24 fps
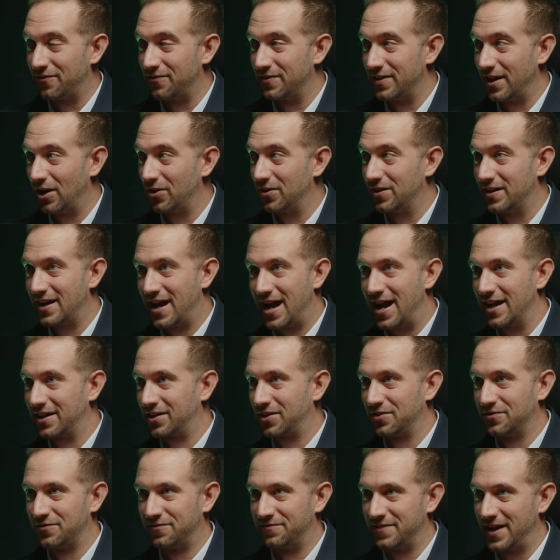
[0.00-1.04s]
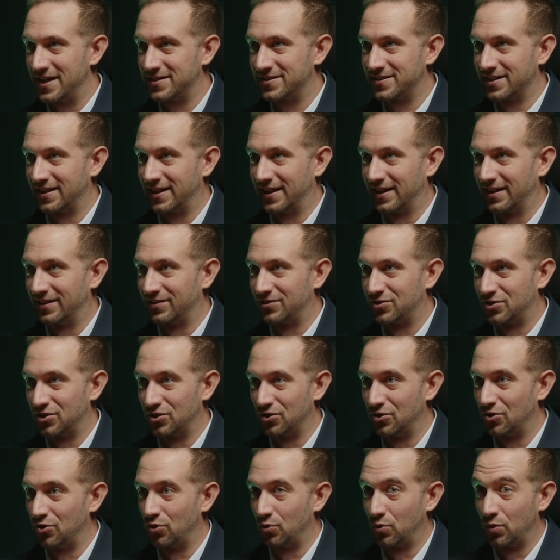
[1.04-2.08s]
they're not confessing
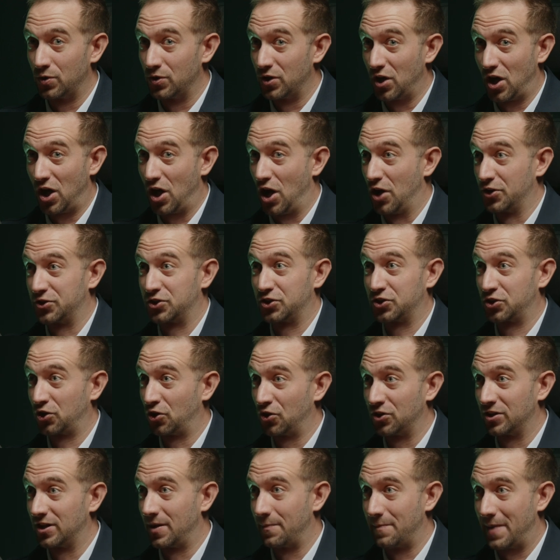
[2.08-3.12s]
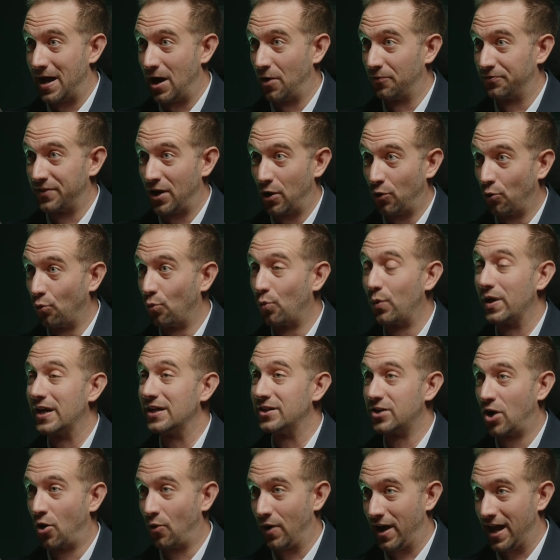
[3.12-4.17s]
to a certain amount that we
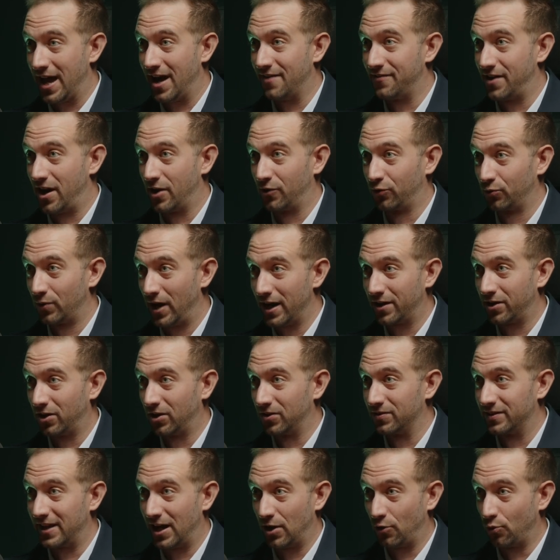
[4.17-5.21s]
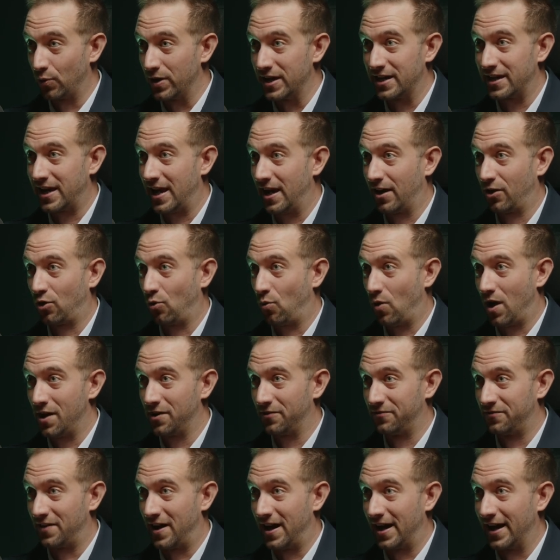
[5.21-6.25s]
don't have on record that we can't
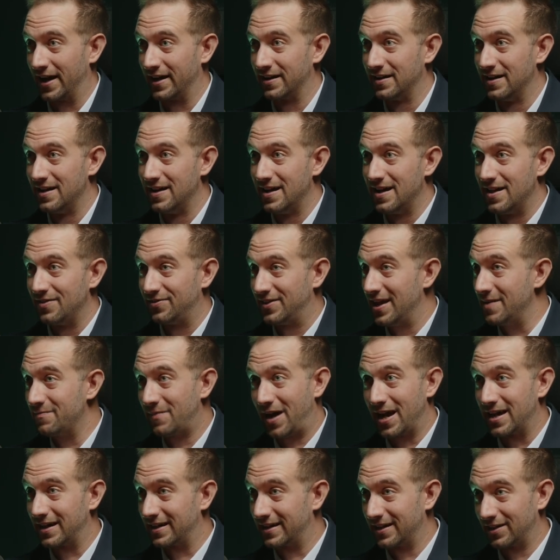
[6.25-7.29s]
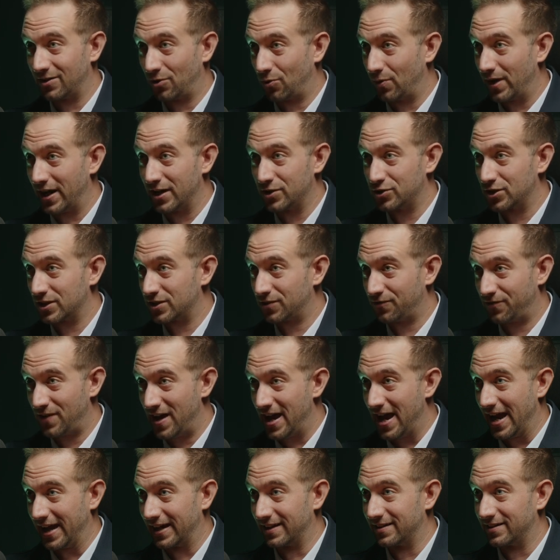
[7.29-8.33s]
quantify, they might get away just
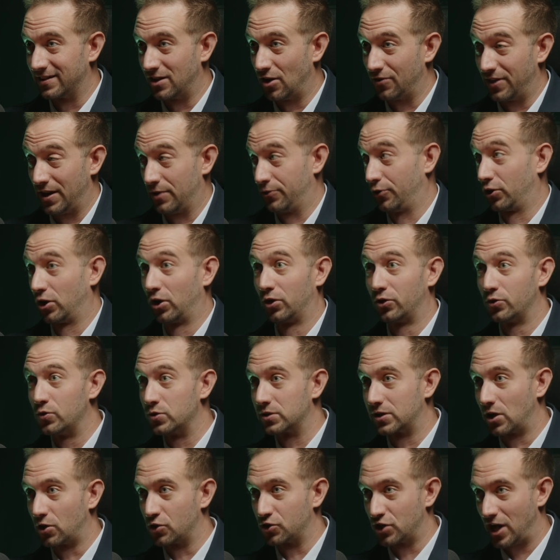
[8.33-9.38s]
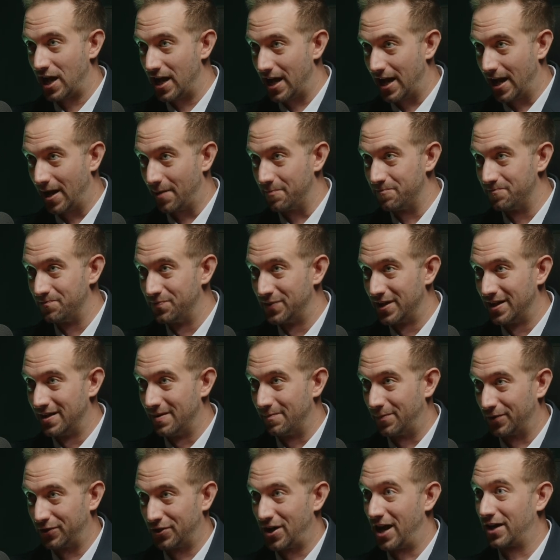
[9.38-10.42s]
fine. You know, they're going to lose their job,
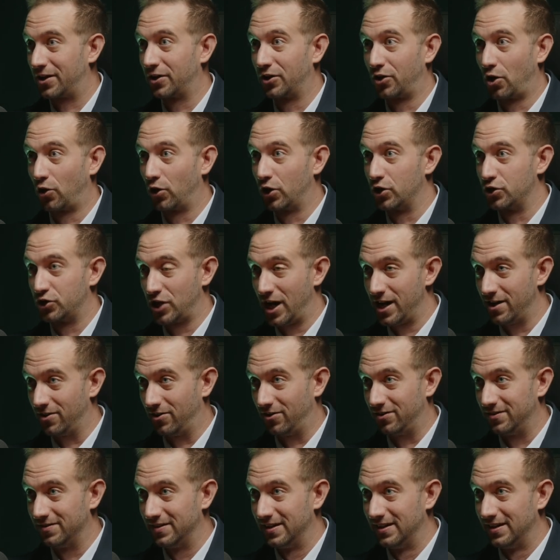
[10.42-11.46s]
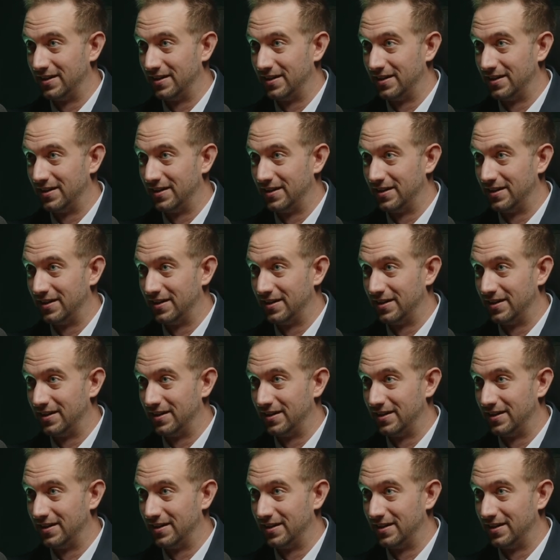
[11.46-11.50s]
but they're not going to go to jail.